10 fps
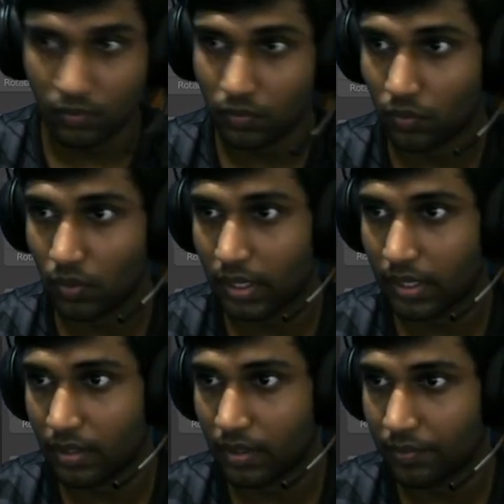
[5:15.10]
while
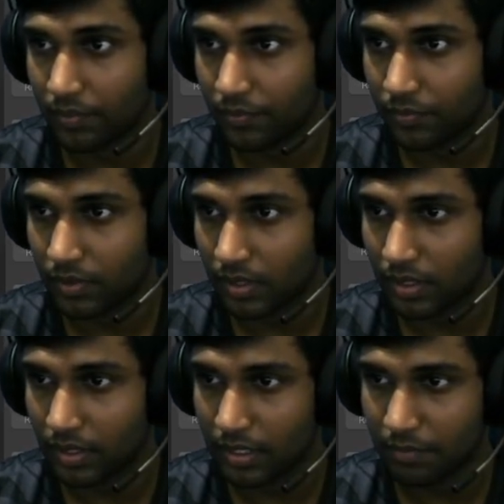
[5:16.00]
I
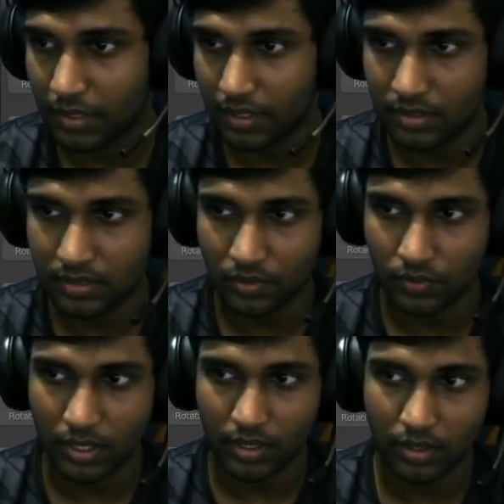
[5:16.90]
need this thing over
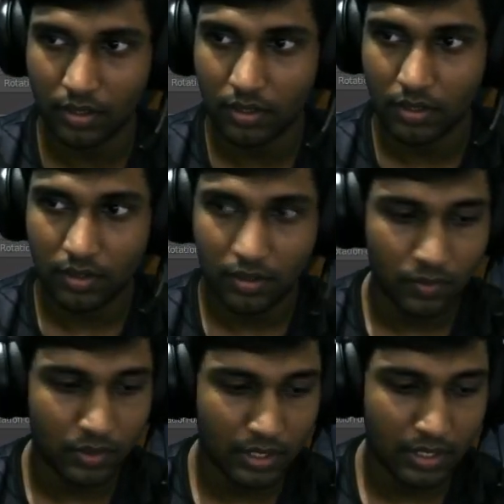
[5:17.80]
here
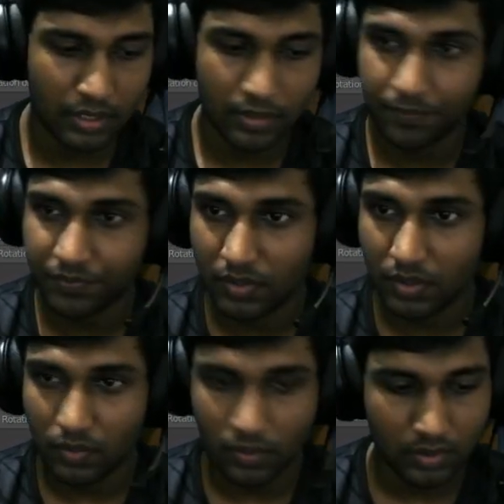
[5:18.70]
with n.
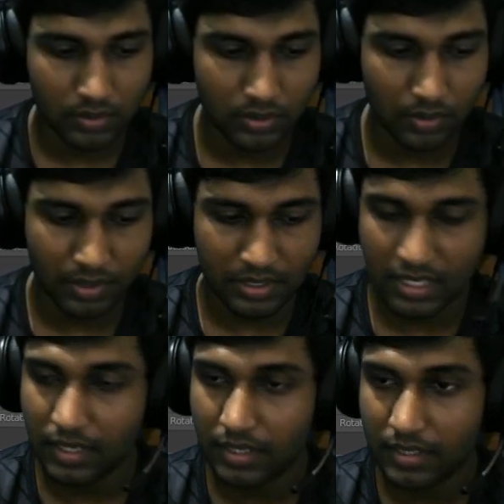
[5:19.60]
So I'm gonna
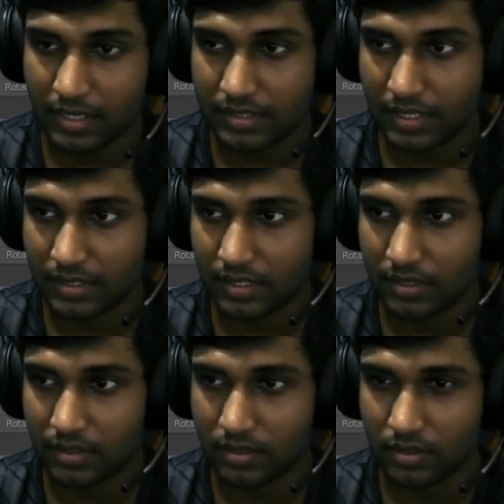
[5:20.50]
scale it in the x-axis,